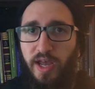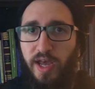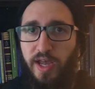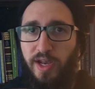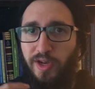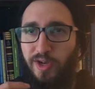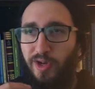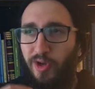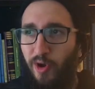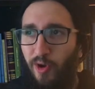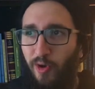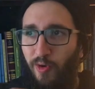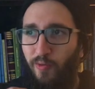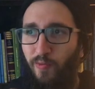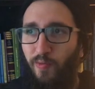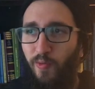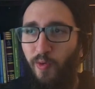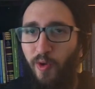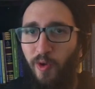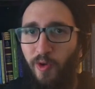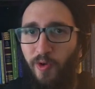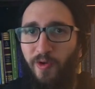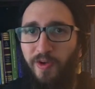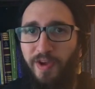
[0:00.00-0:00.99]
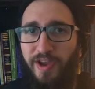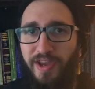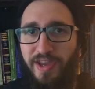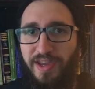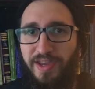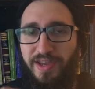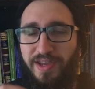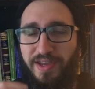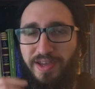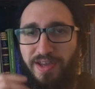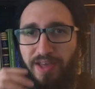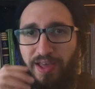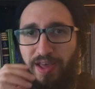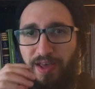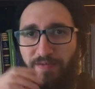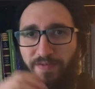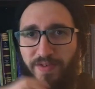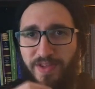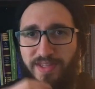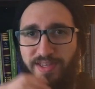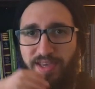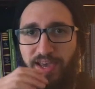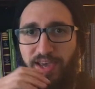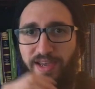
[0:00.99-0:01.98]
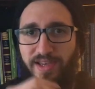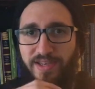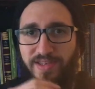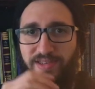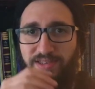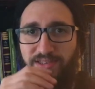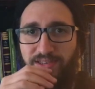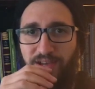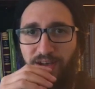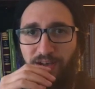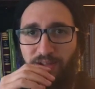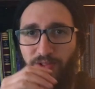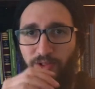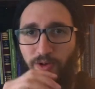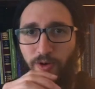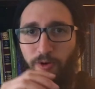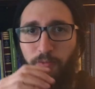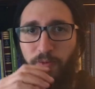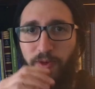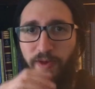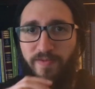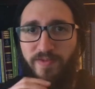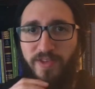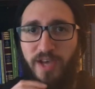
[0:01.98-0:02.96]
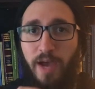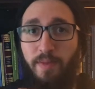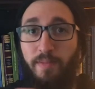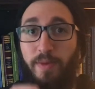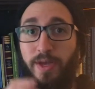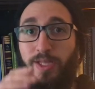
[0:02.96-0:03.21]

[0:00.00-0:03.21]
and don't worry if it takes a little bit of time.